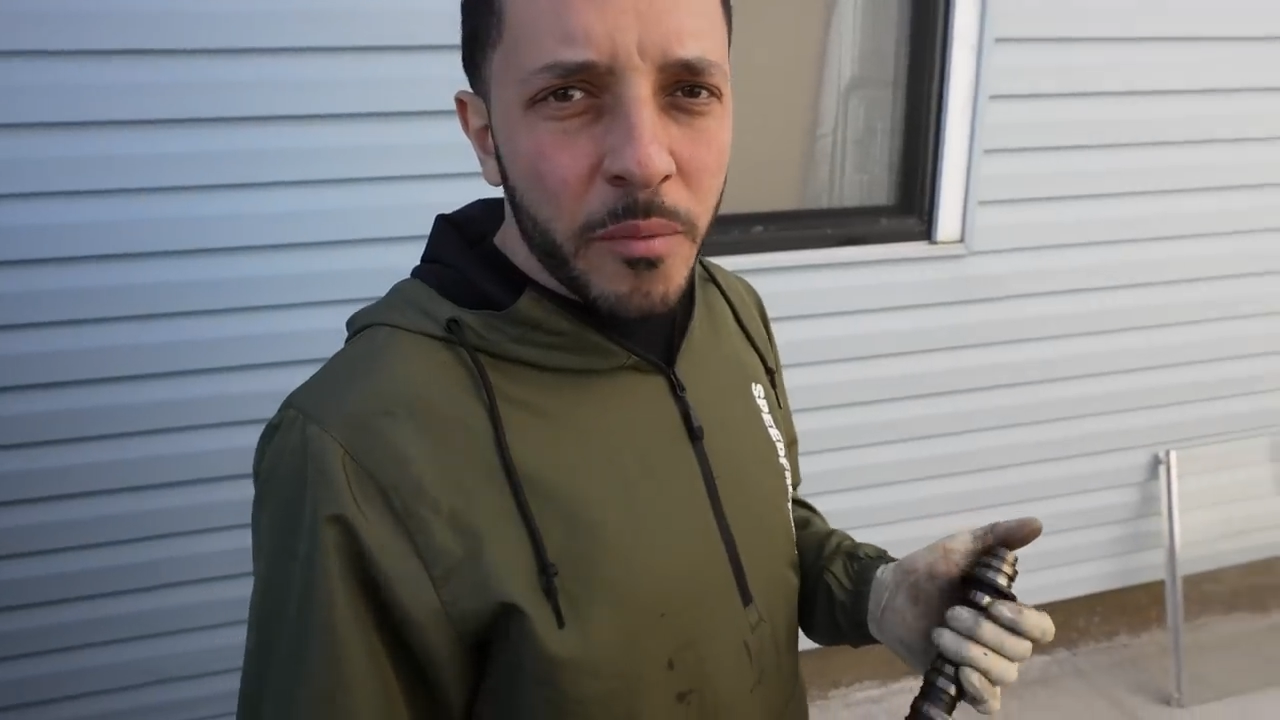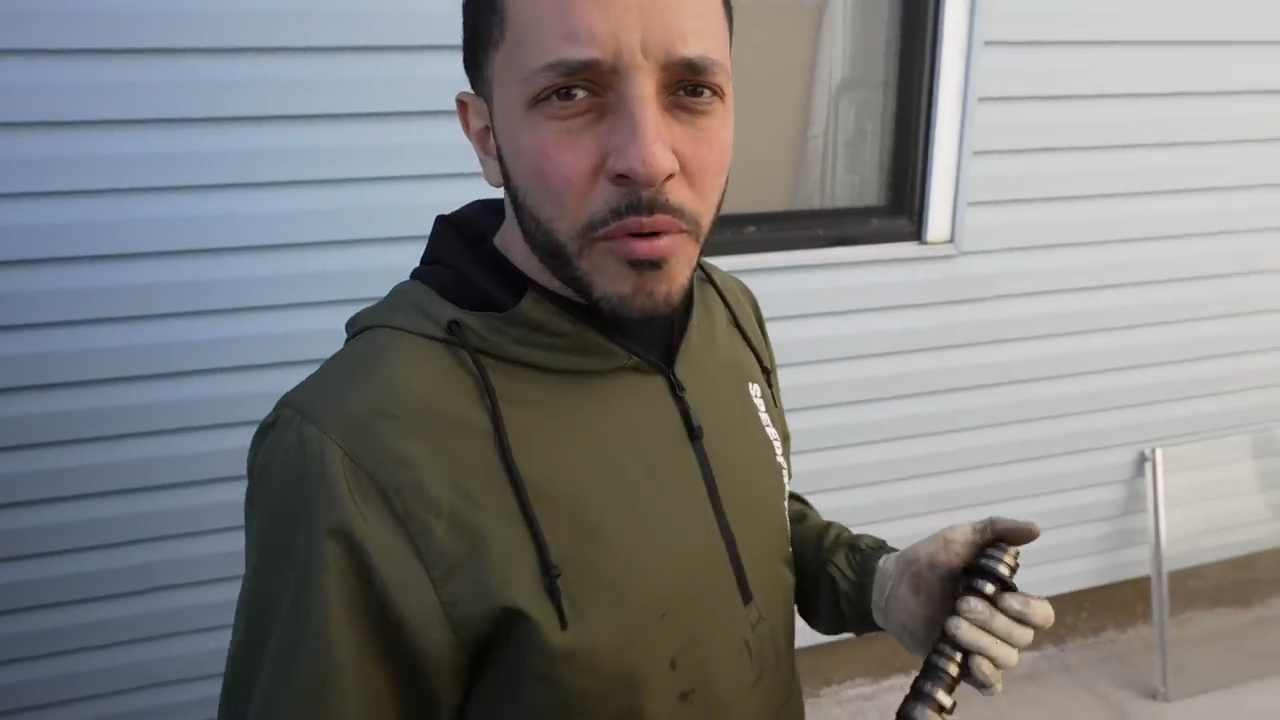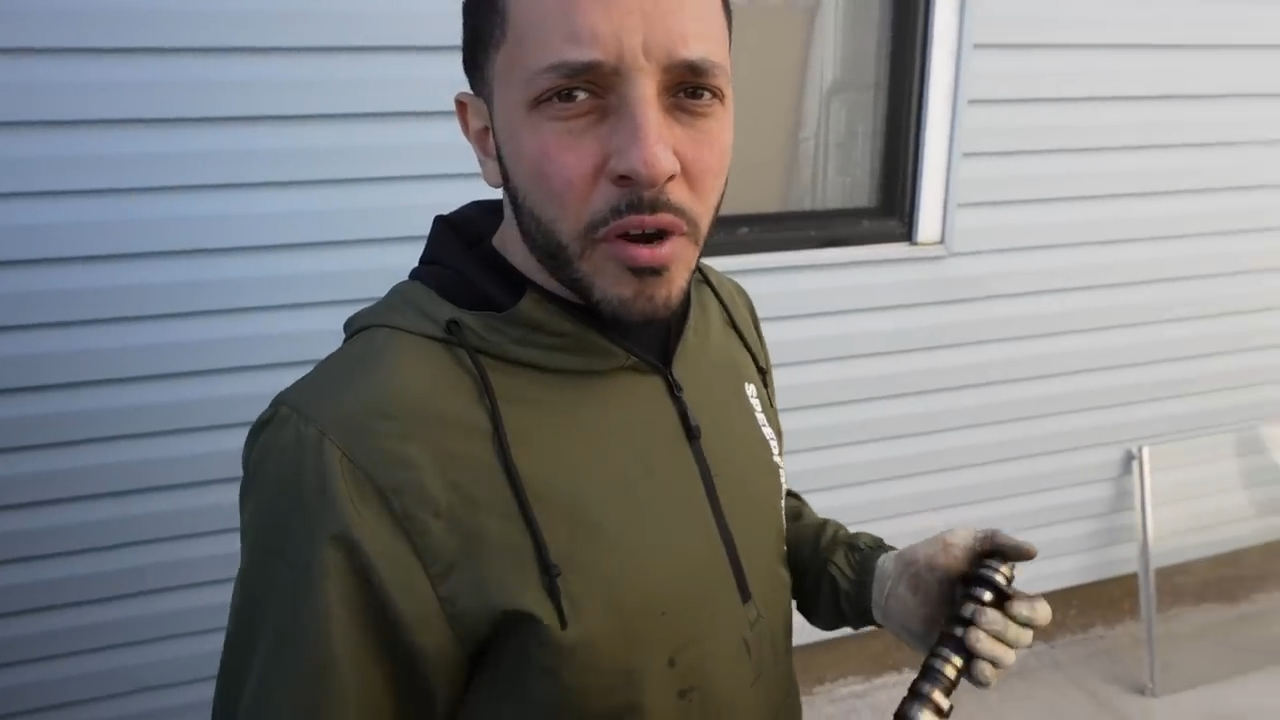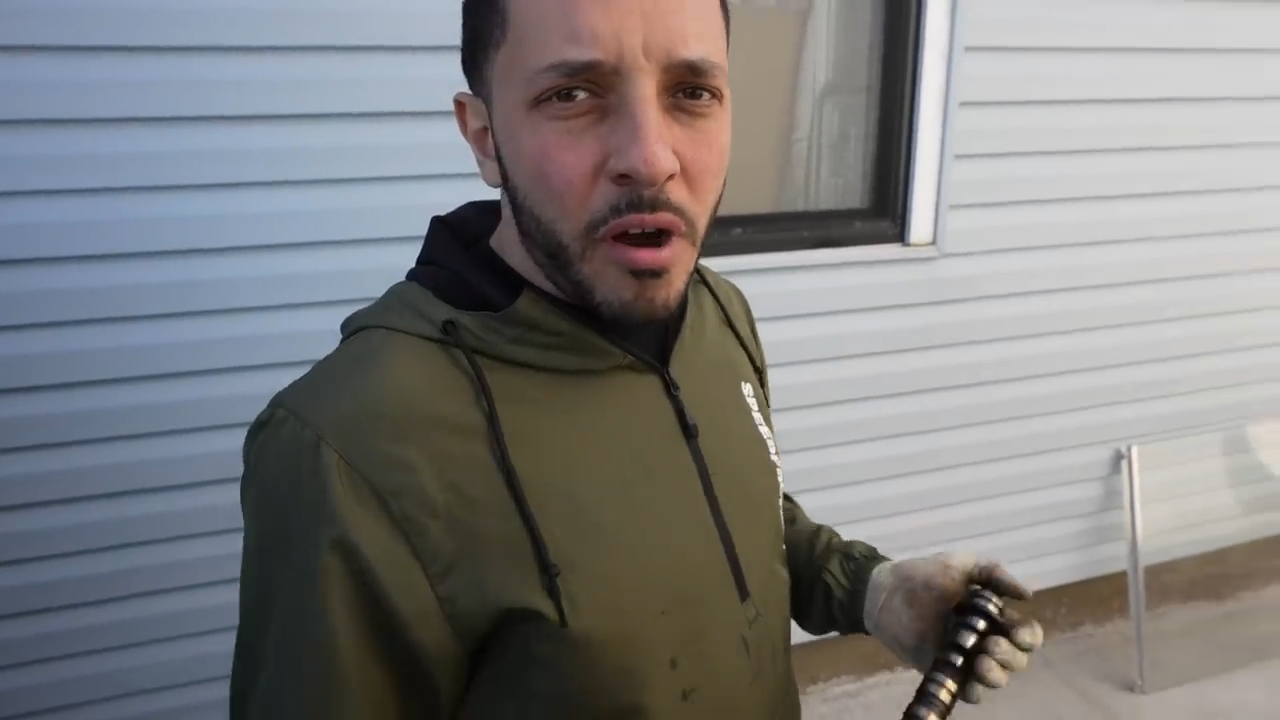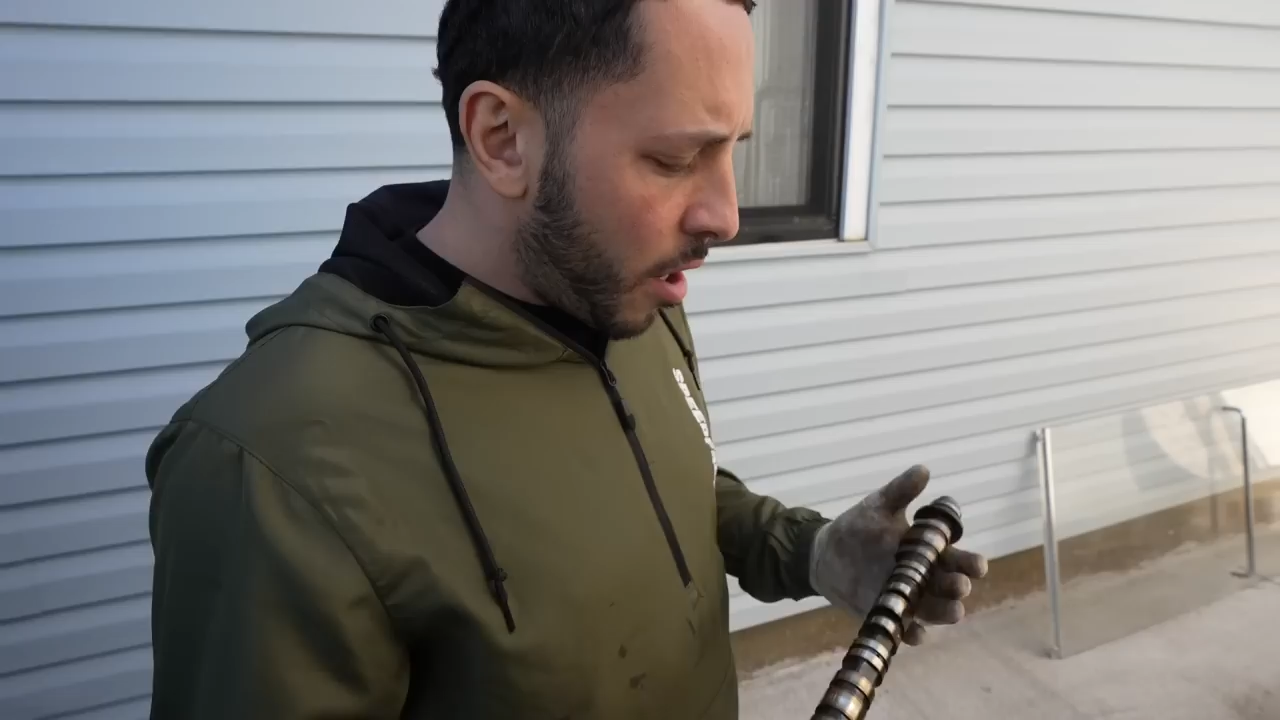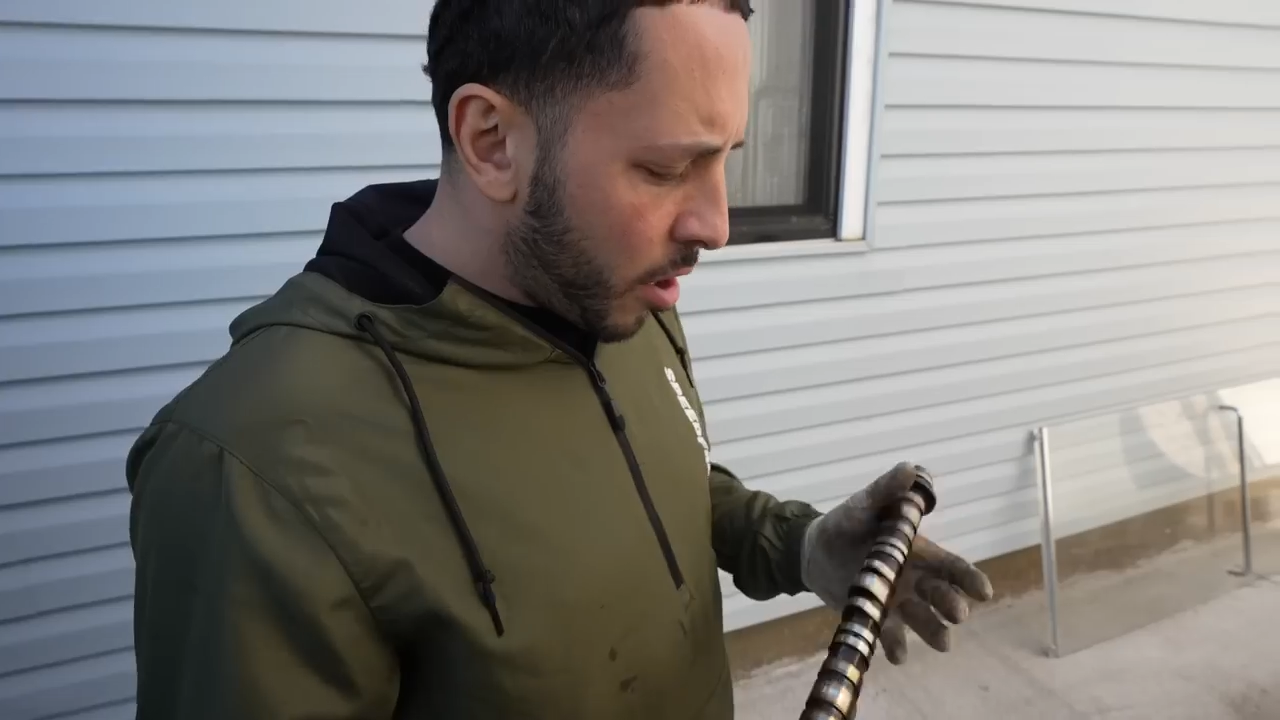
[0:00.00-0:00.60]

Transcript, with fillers: he broke a